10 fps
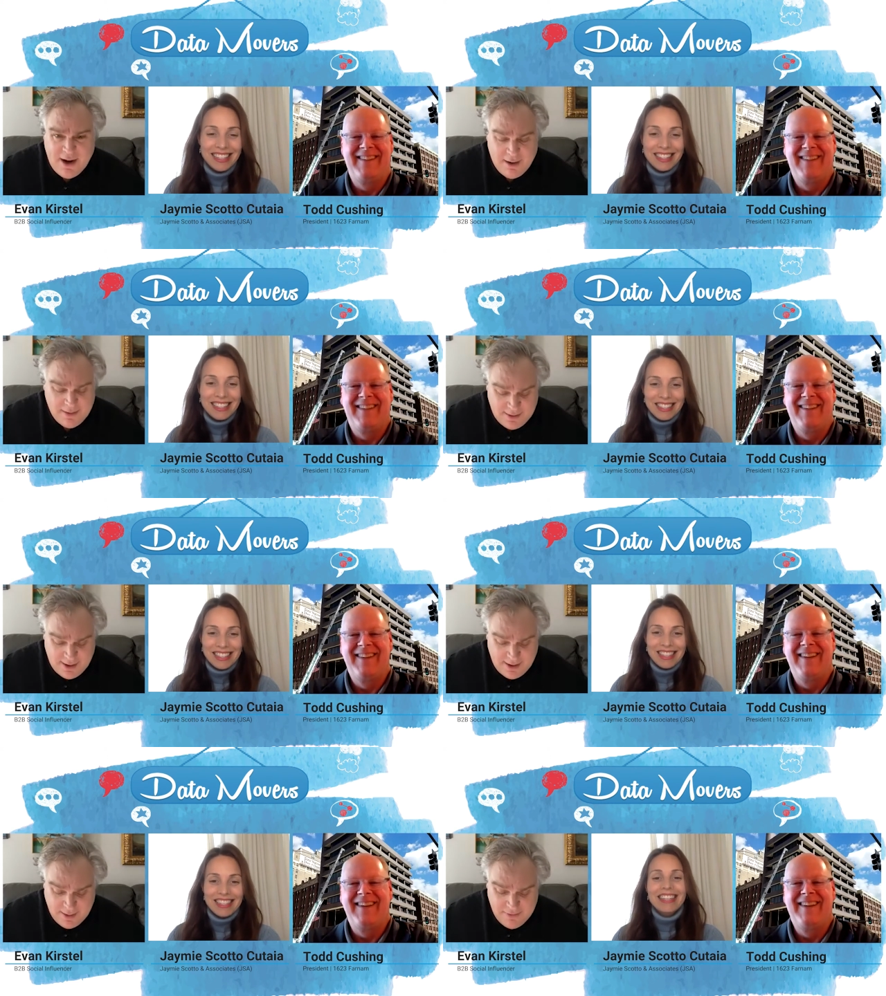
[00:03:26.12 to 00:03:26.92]
Speaker 1: there. That's
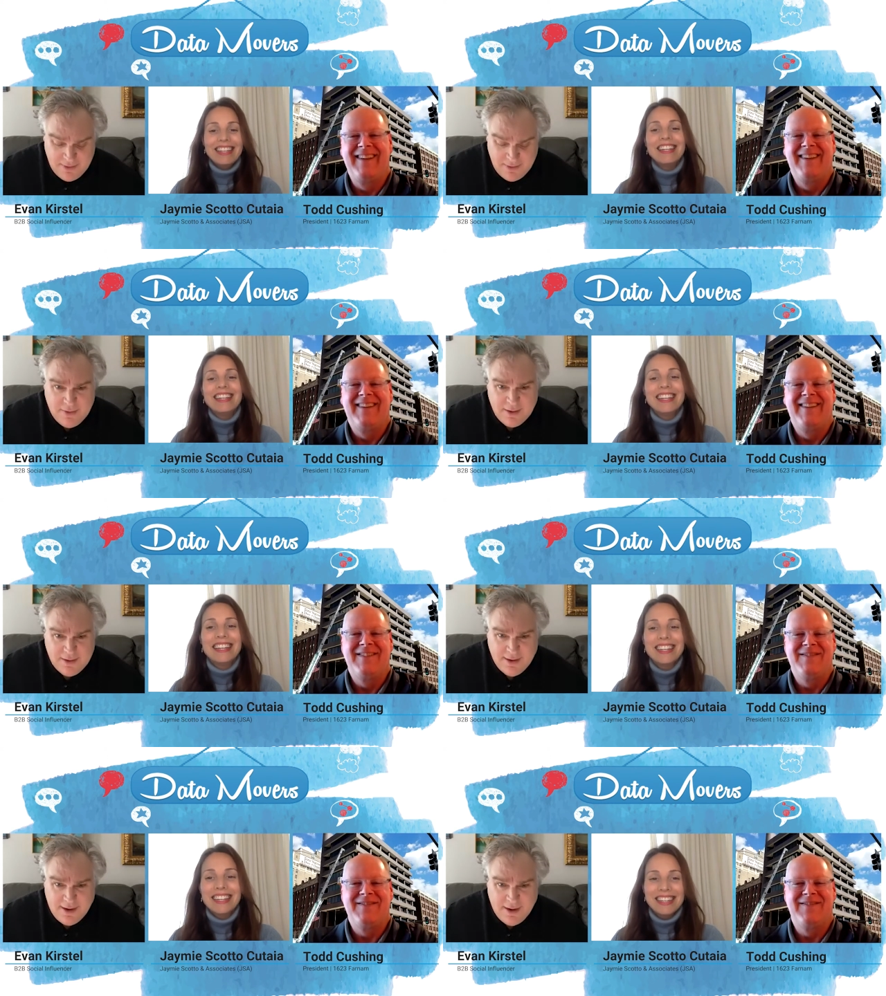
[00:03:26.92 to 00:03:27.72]
kind of my
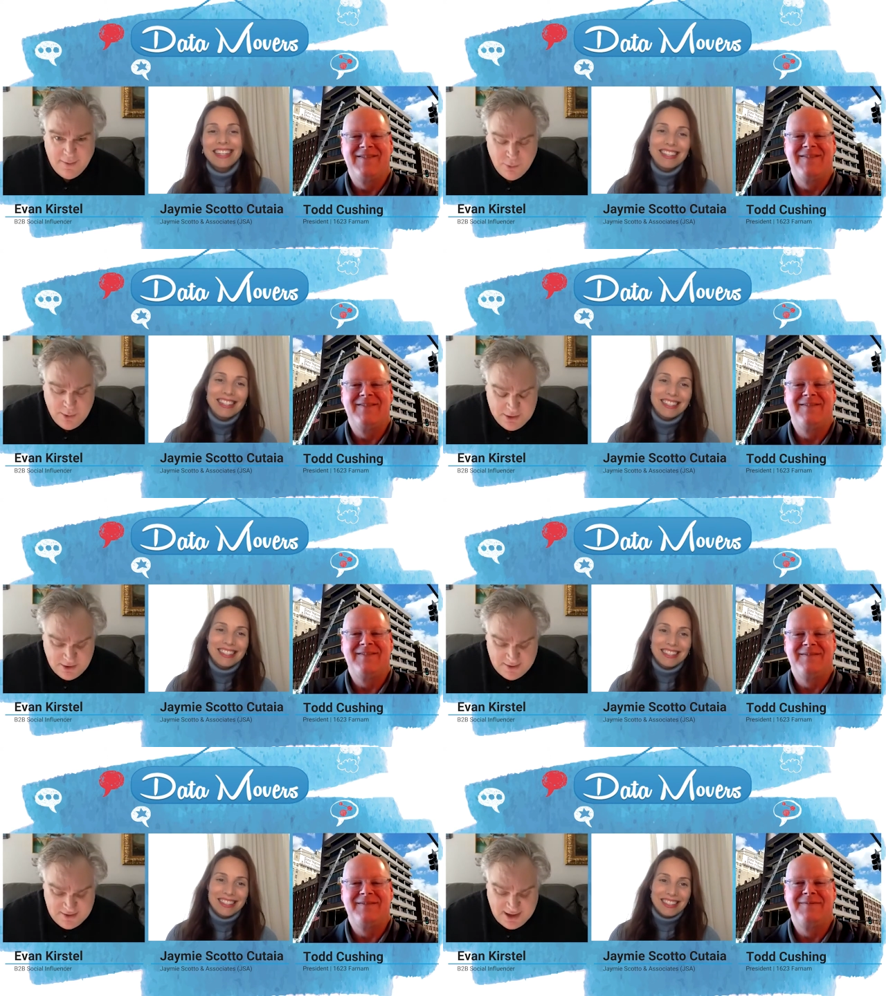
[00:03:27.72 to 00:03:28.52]
favorite uh, winter
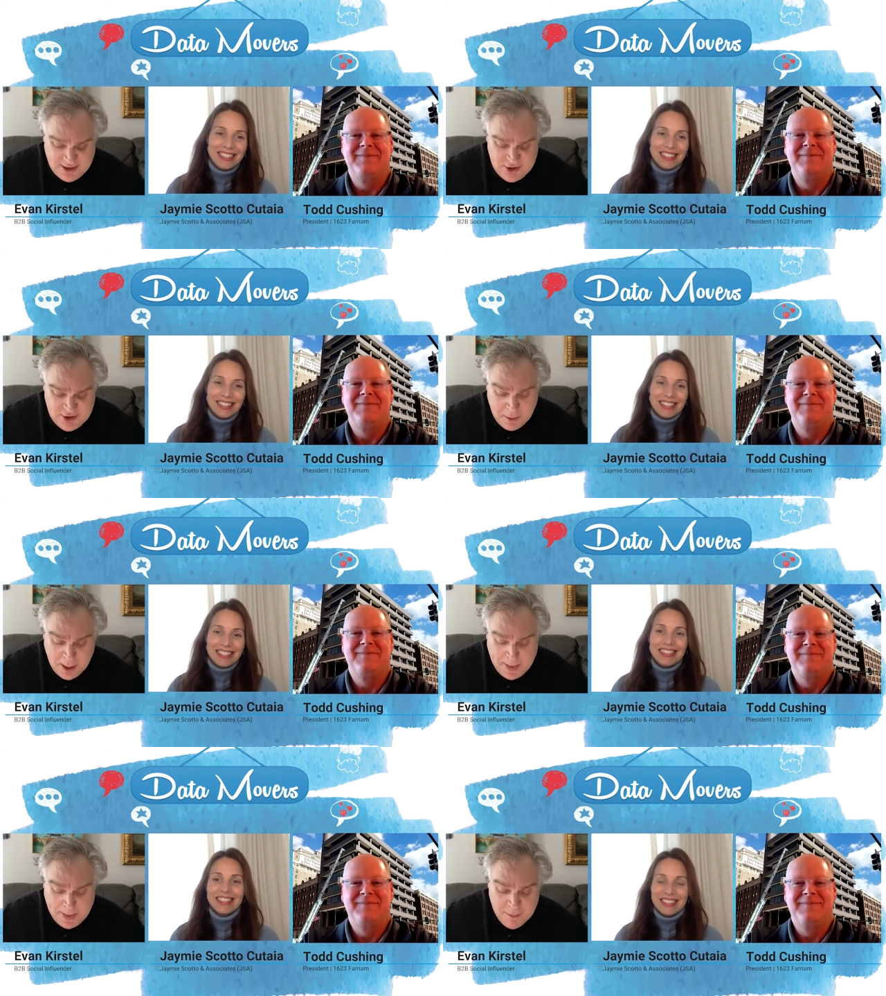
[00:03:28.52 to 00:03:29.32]
destination.
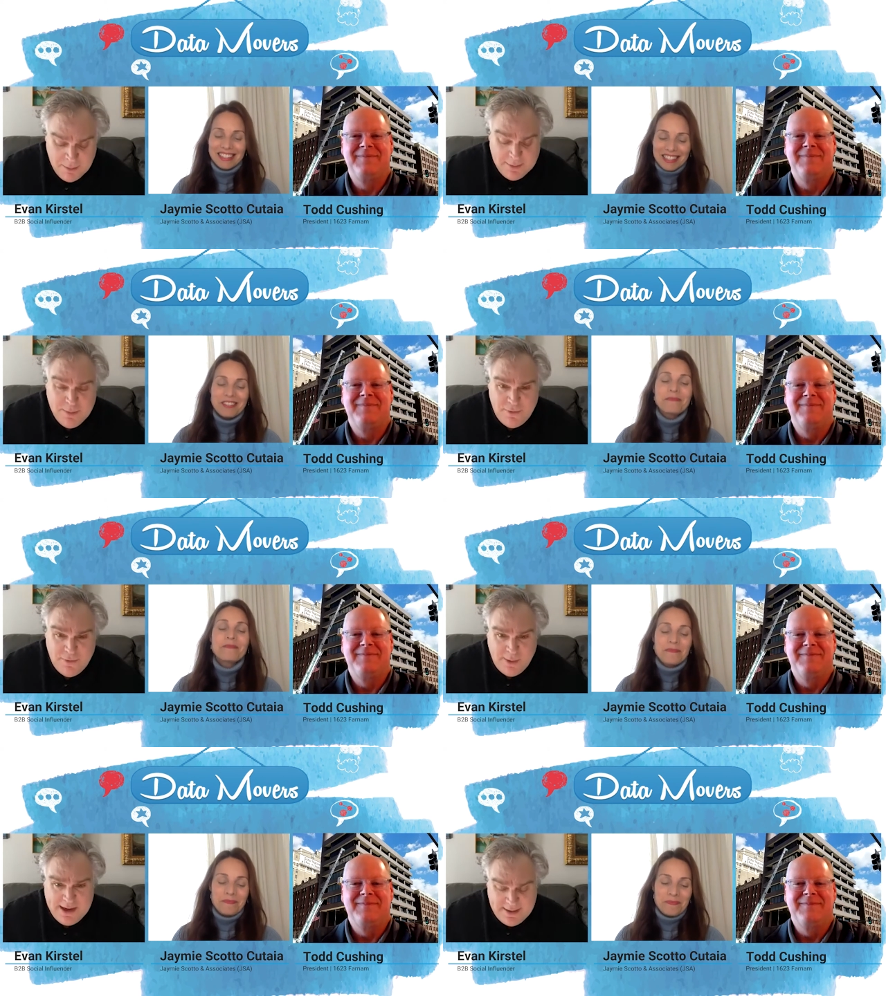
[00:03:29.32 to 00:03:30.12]
But
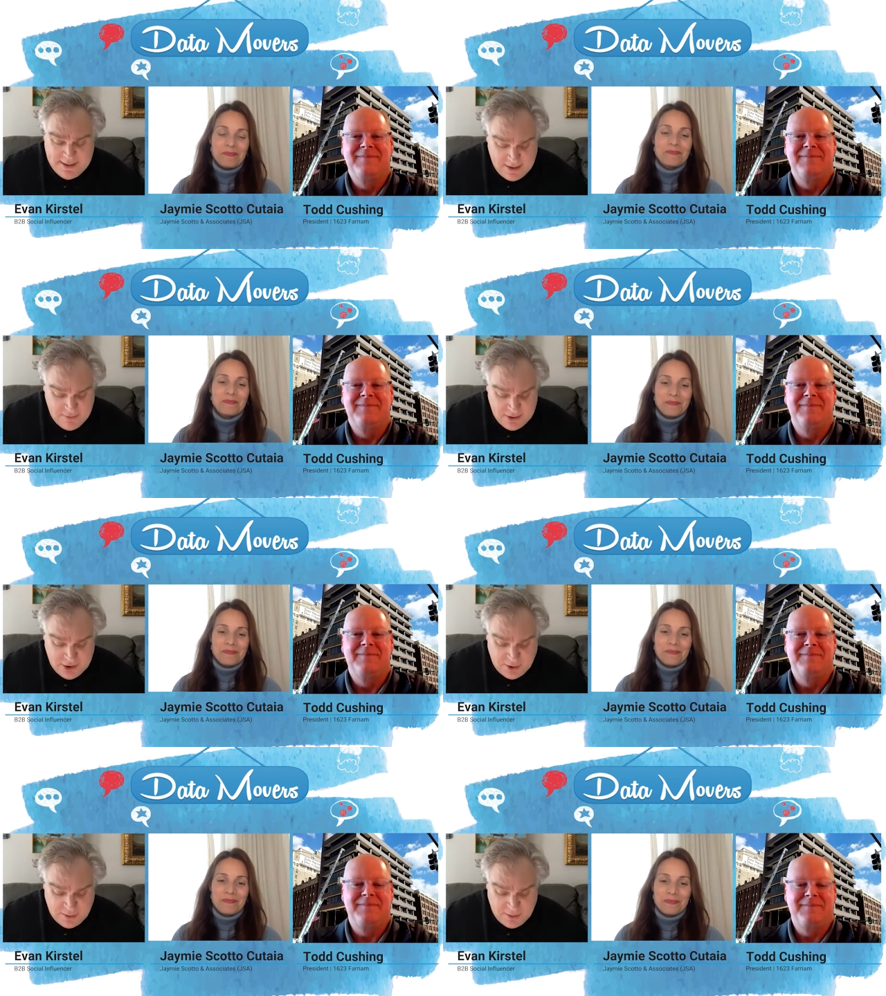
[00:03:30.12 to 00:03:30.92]
before we dive
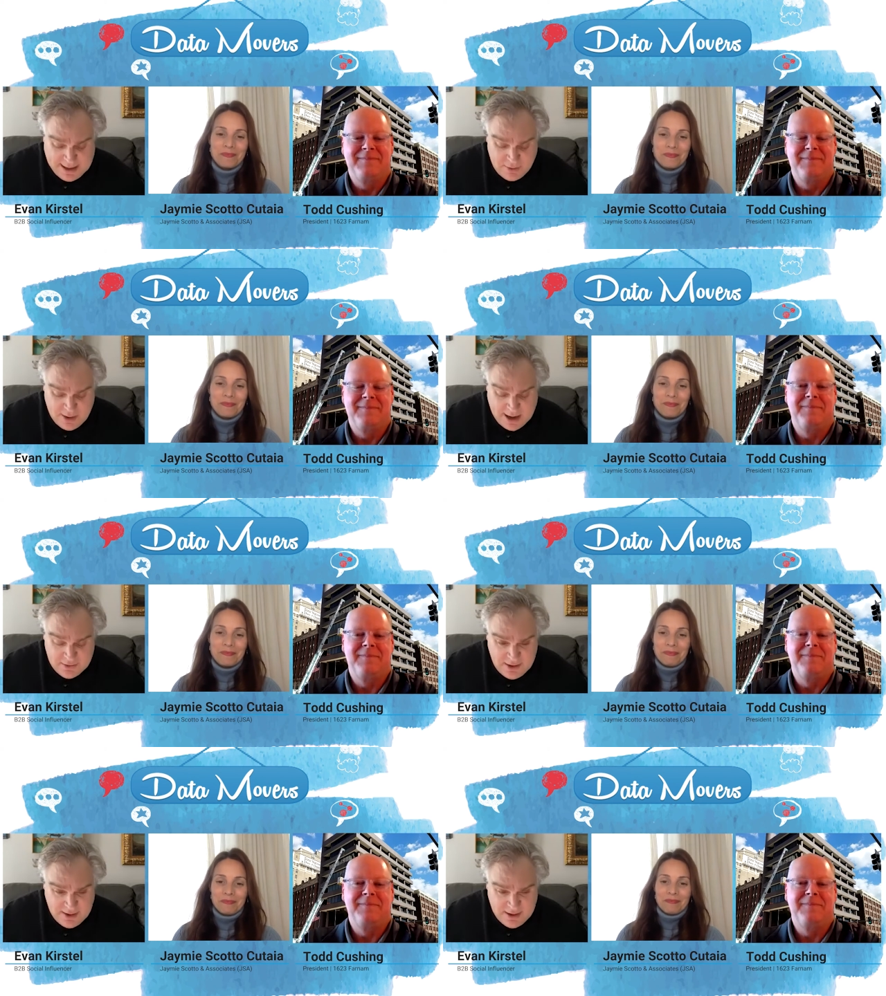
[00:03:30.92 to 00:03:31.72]
into your
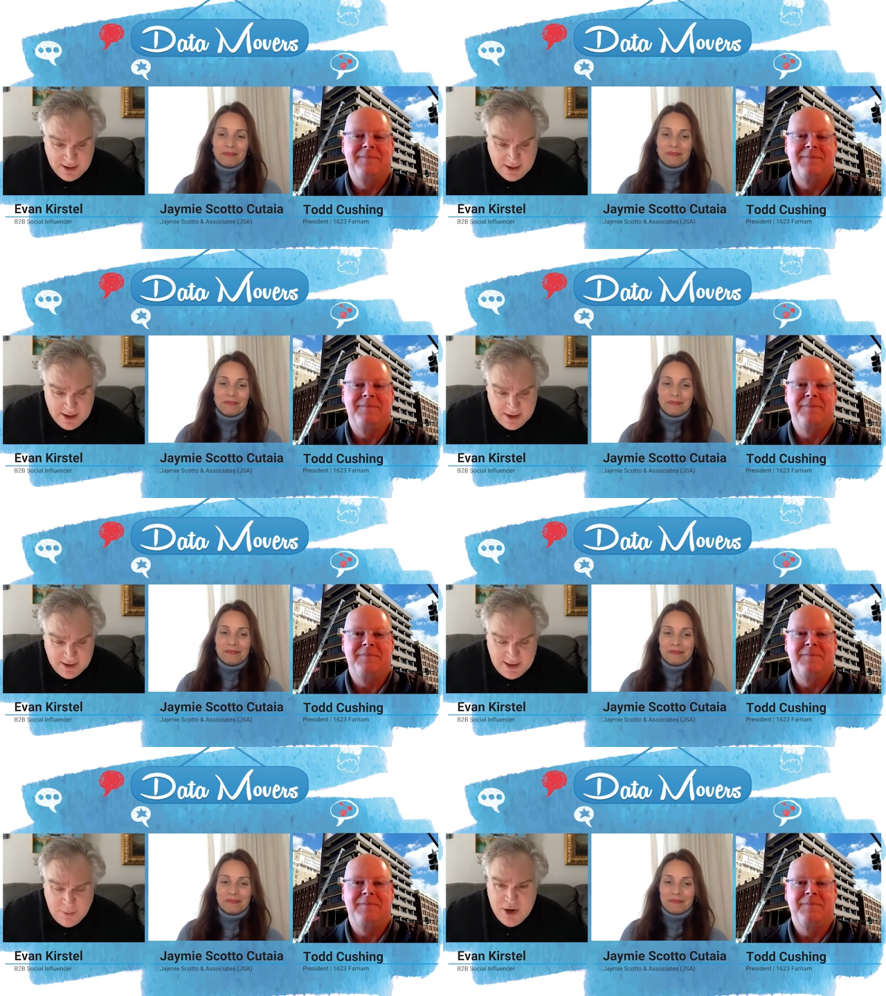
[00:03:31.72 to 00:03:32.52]
background,
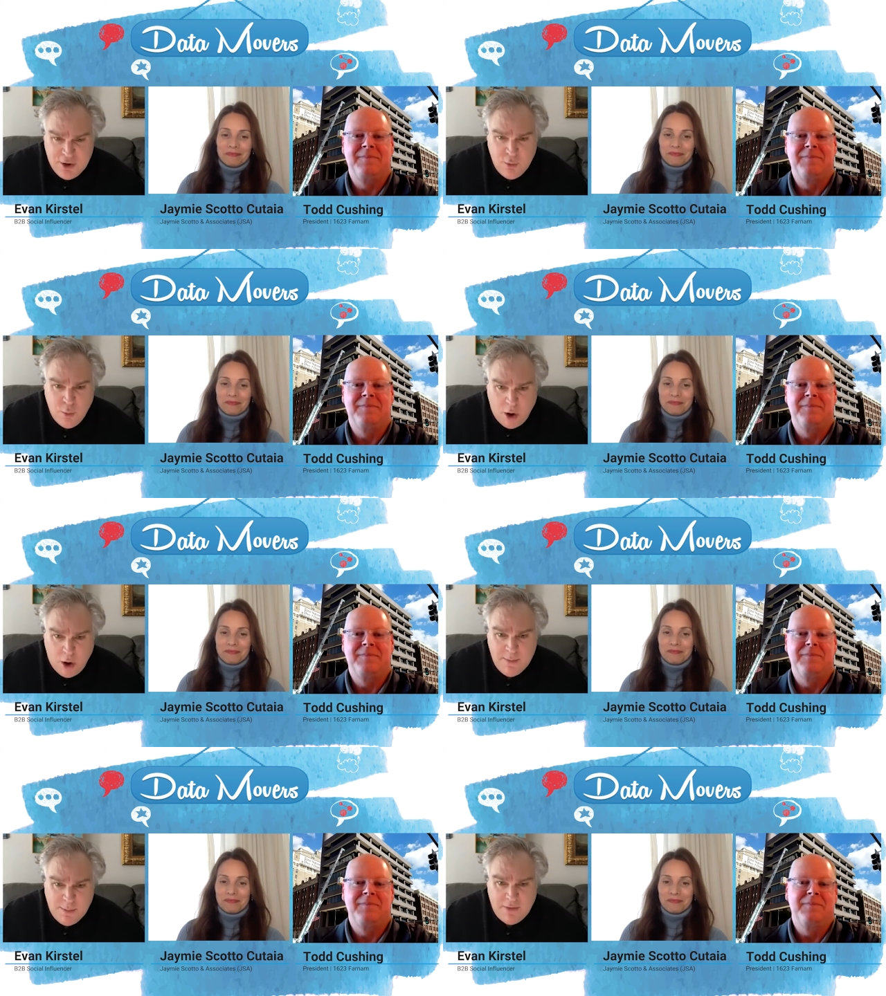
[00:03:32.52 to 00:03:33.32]
tell me a good
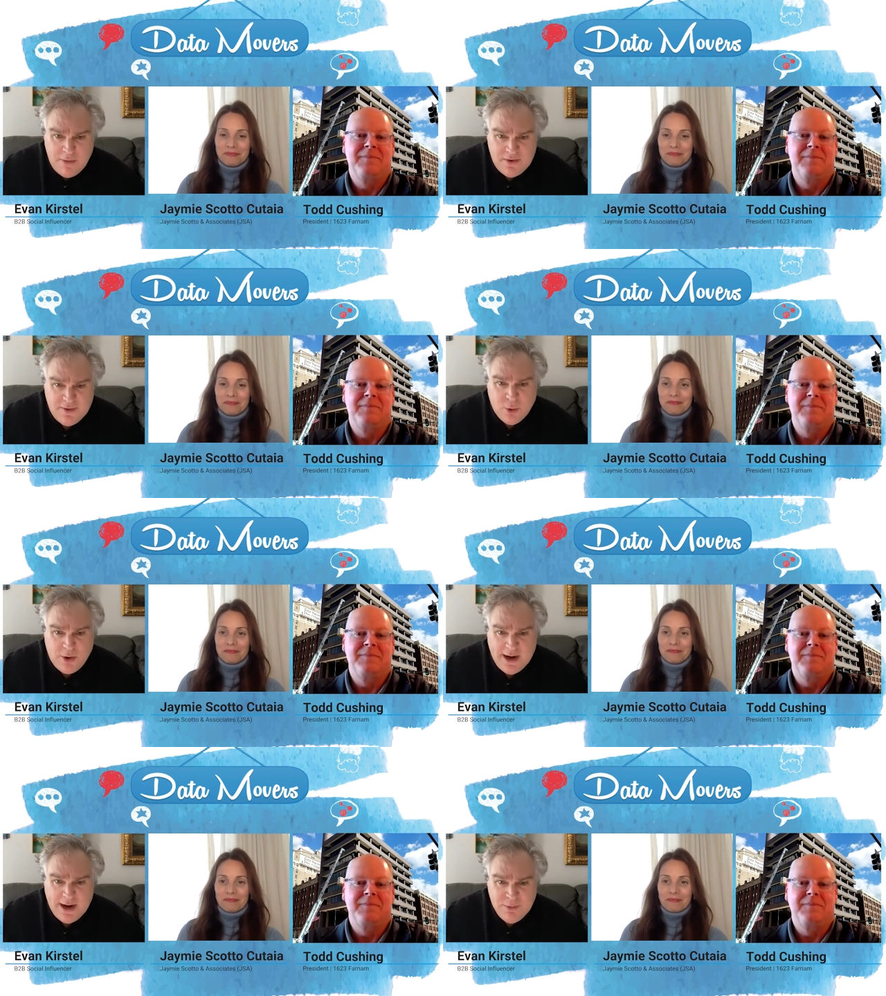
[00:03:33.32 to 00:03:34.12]
Warren Buffett
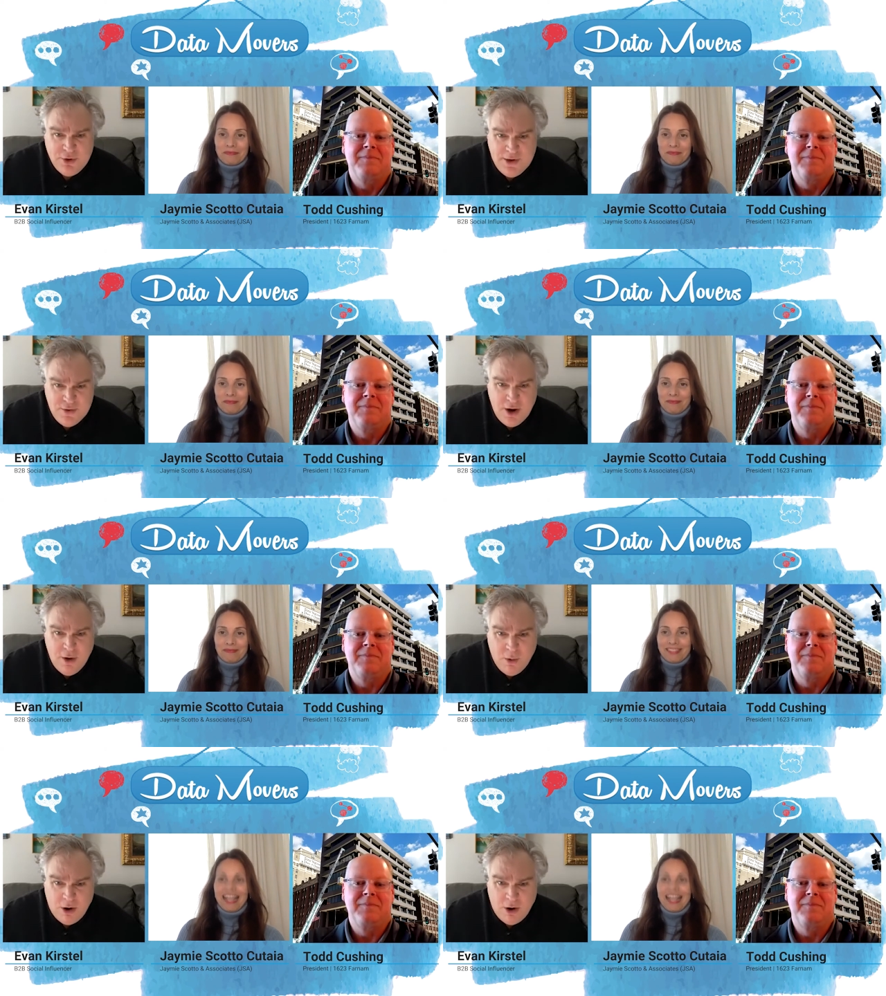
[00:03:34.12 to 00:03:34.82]
story. I'm sure you know